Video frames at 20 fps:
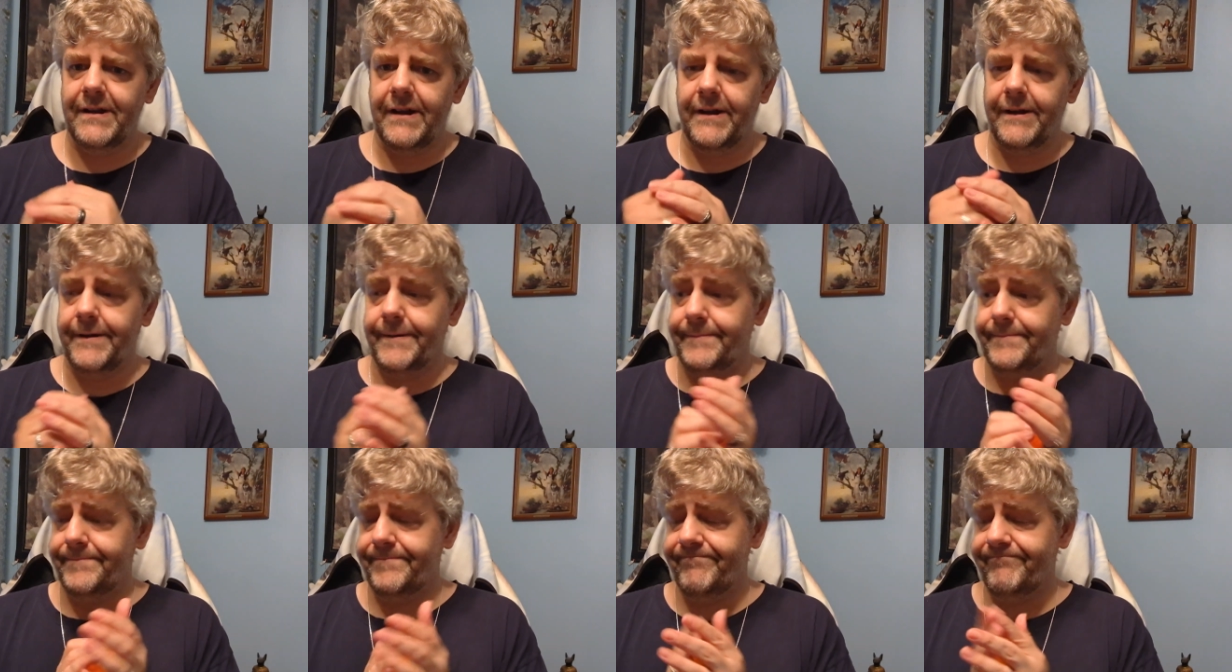
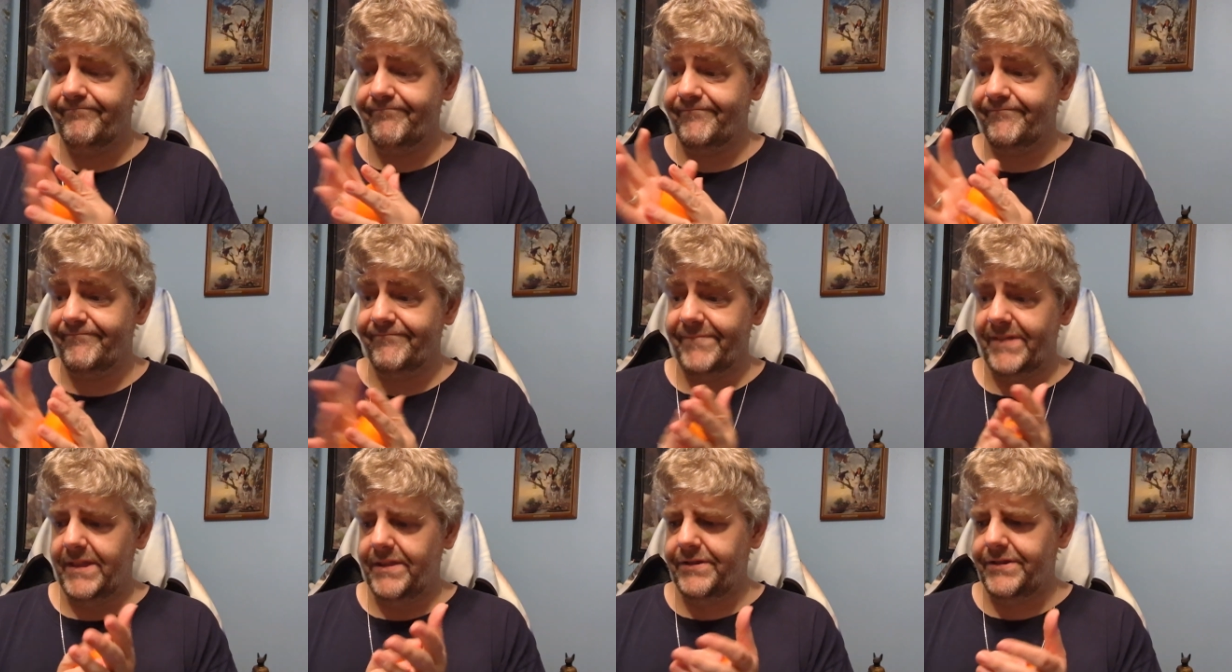Um,
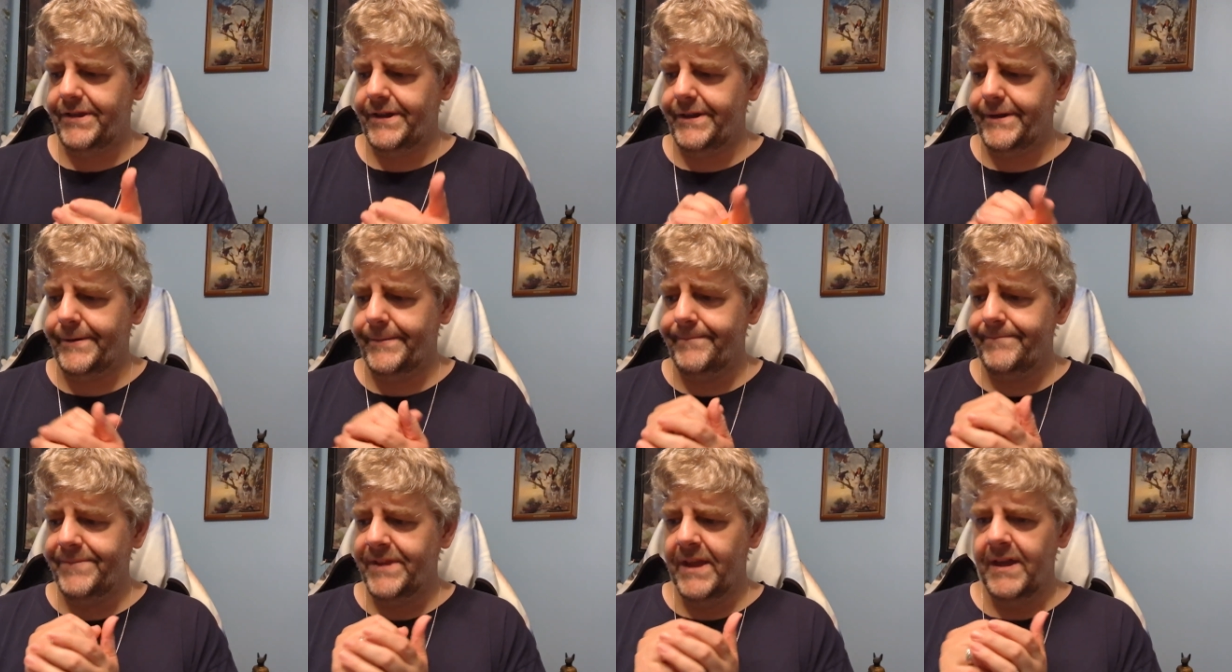
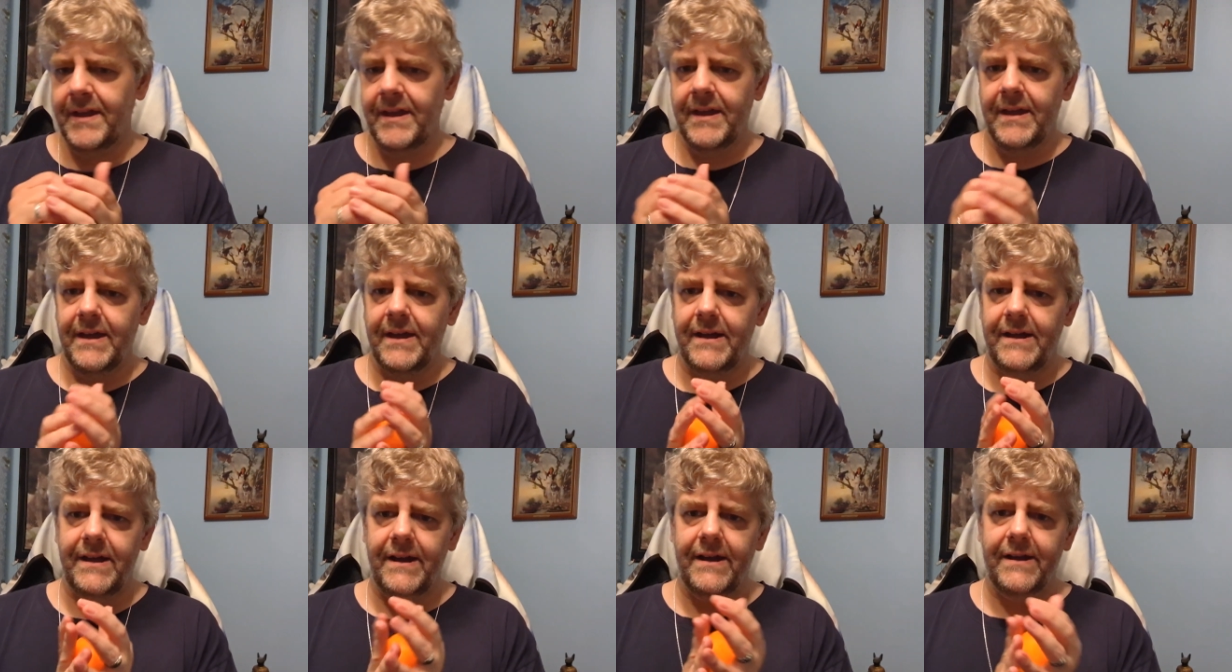so
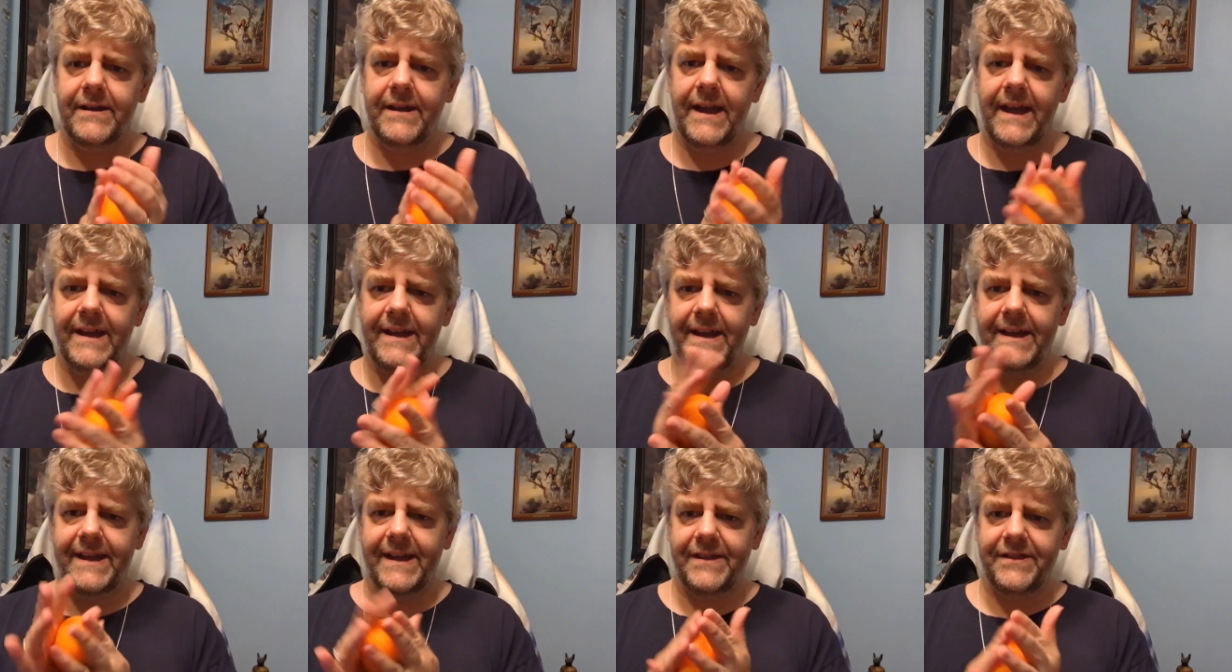okay,
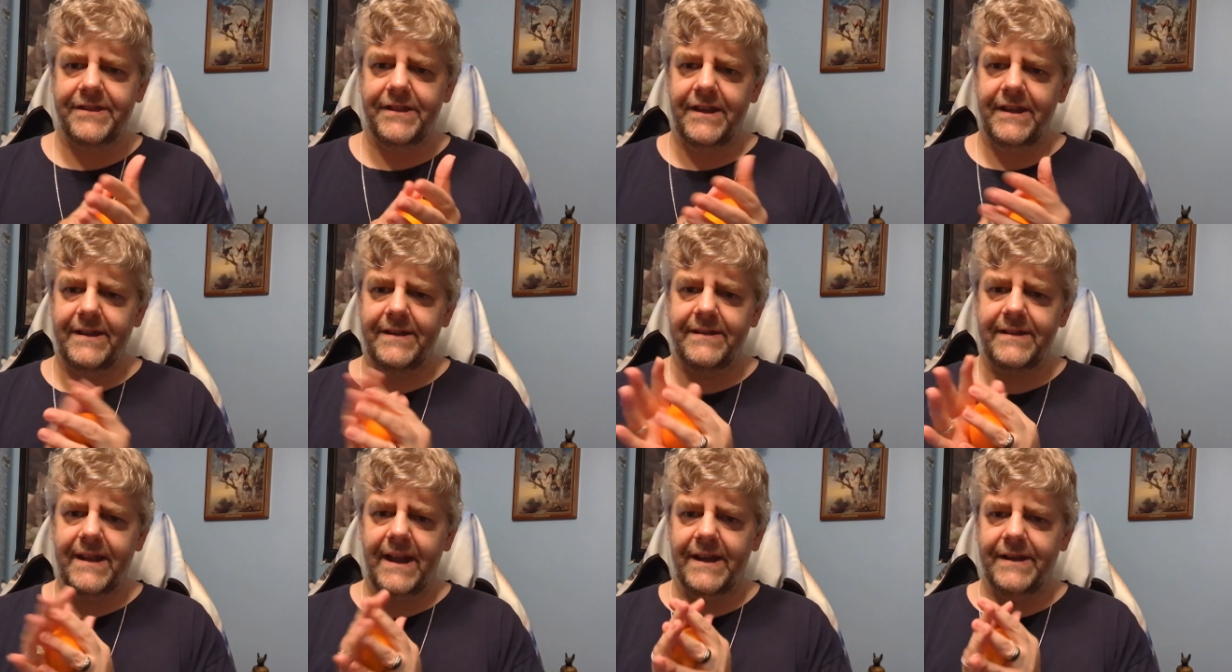I guess I
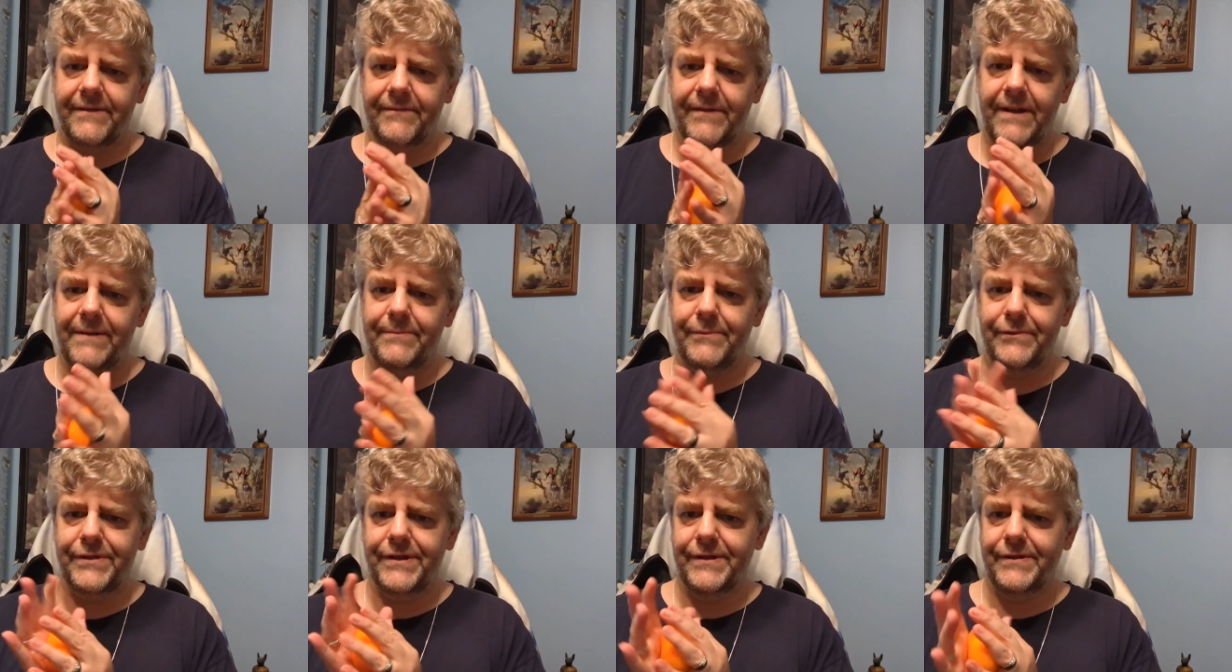kind of
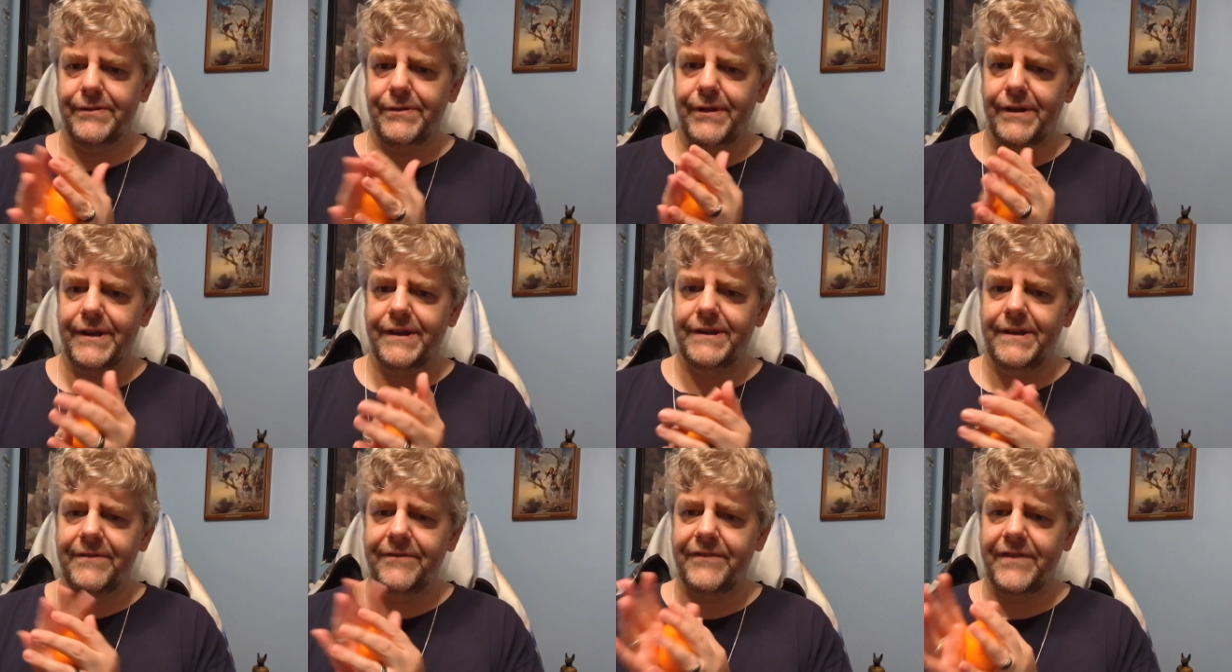rambled here long
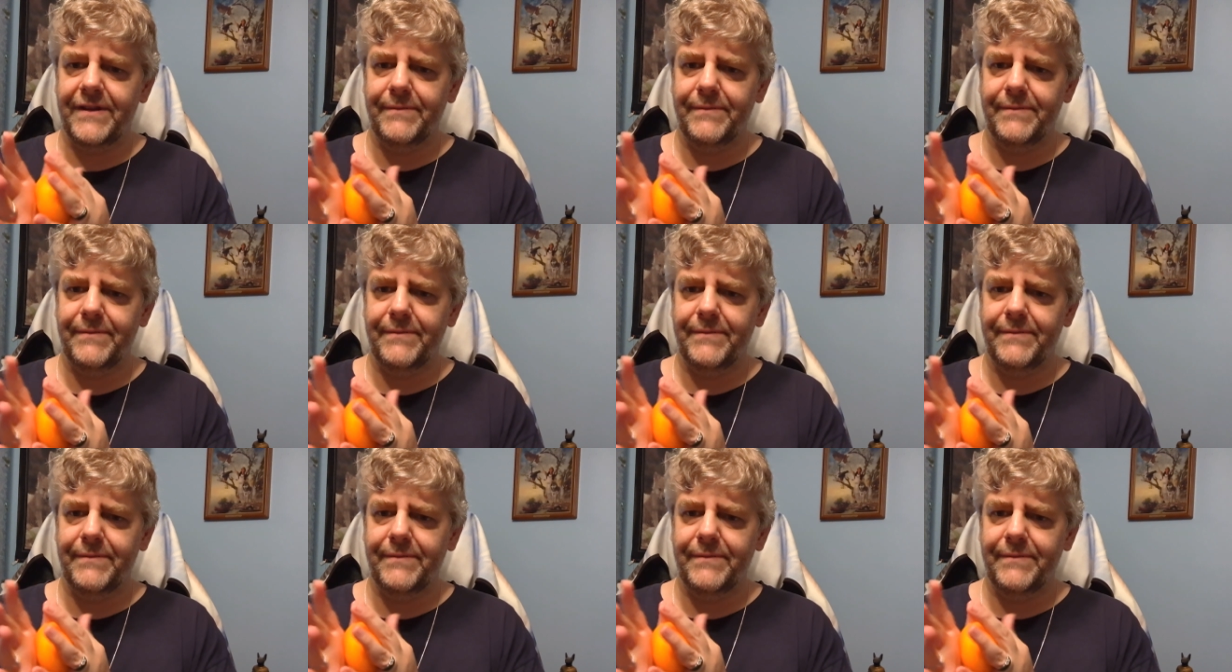enough.